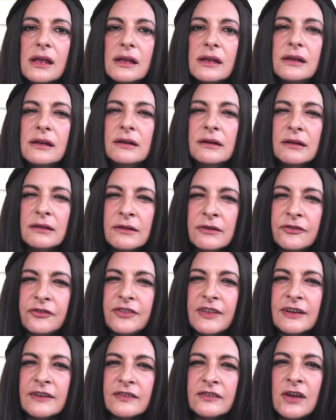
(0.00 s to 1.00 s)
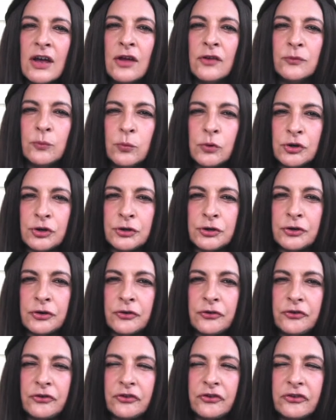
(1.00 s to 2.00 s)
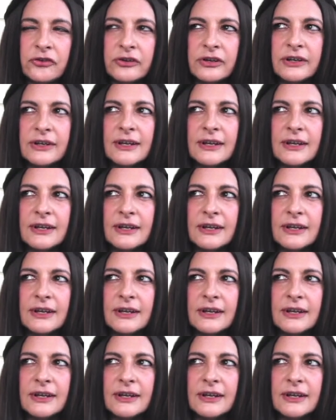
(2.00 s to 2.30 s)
You know those things called words